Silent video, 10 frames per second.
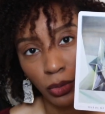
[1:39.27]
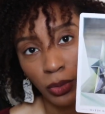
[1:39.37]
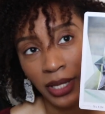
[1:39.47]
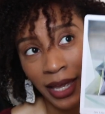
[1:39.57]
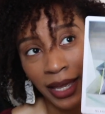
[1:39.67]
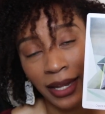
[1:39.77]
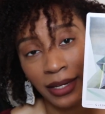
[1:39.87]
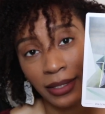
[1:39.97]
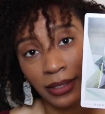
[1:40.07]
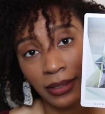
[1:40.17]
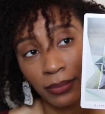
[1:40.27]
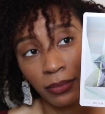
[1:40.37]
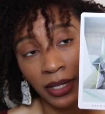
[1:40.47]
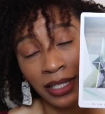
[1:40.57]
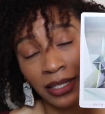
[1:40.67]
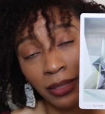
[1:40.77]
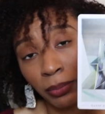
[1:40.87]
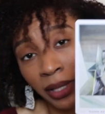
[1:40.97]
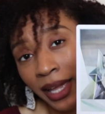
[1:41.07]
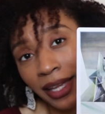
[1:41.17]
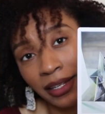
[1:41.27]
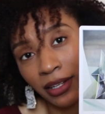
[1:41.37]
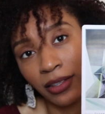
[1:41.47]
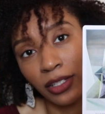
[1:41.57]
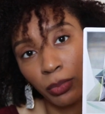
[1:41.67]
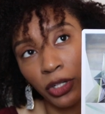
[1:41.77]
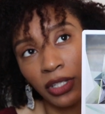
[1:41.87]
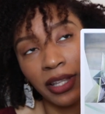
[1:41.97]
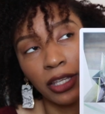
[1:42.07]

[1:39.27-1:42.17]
you can't explain to this person,